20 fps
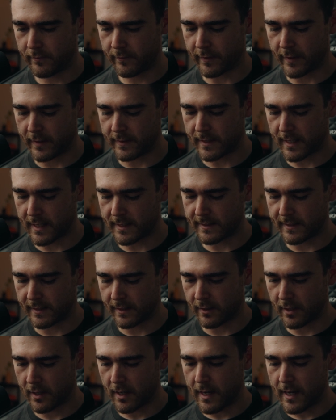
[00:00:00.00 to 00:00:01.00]

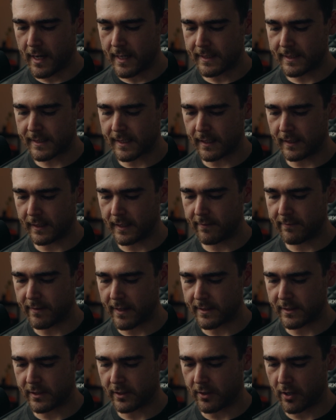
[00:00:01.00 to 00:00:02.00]
Fantastic. Just going to leave
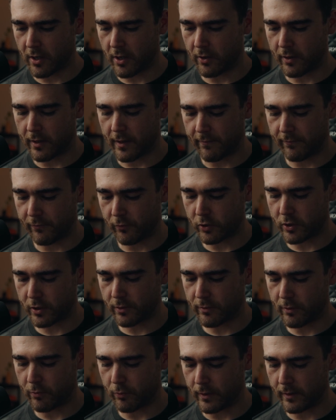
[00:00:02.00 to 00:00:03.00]
that to go.
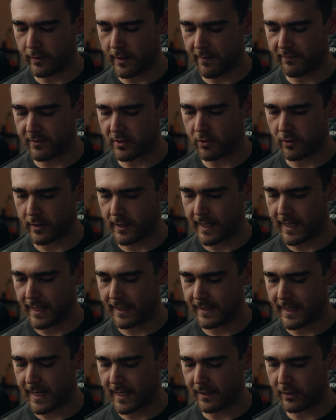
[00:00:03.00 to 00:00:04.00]
Unfortunately, we will have to sort of
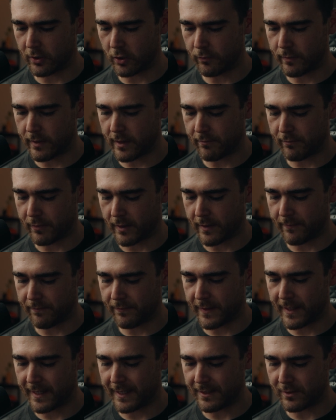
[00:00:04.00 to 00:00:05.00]
eat that a little bit, but
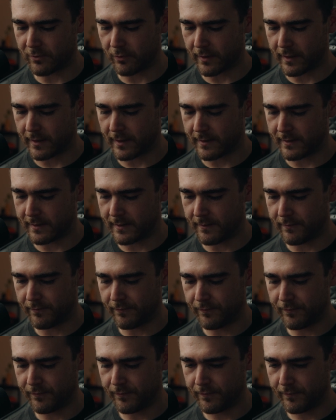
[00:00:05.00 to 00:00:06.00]
it is what it is.
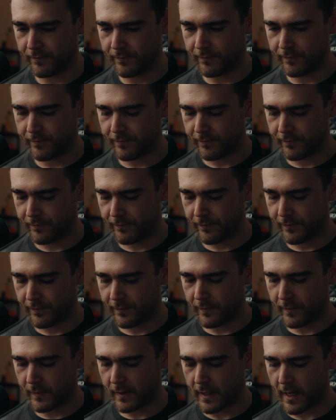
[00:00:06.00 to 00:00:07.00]

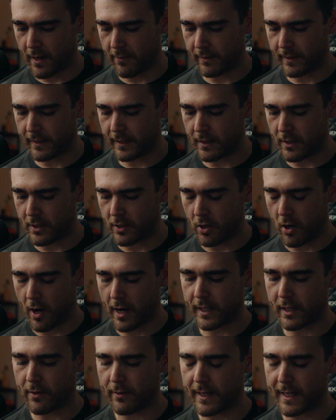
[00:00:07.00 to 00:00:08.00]
Okay, we're going to get a
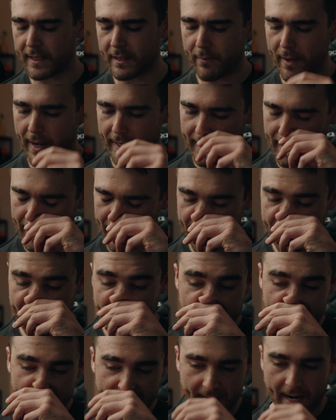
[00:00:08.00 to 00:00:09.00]
Knight going out the back here.
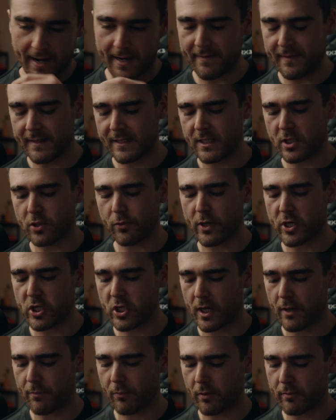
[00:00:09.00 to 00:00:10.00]
Now, in this
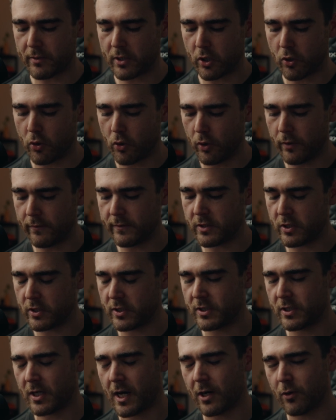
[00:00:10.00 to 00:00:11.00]
situation, I probably could have
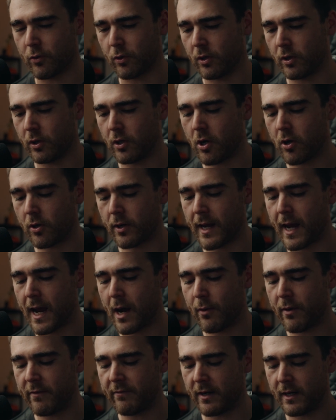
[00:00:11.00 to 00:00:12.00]
just cycled a log.
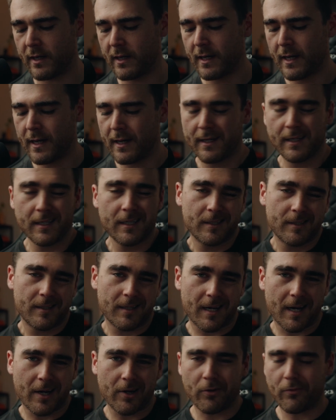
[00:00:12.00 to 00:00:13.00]
However,
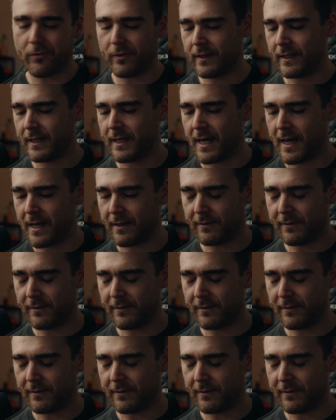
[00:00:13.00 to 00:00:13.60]
I don't really care.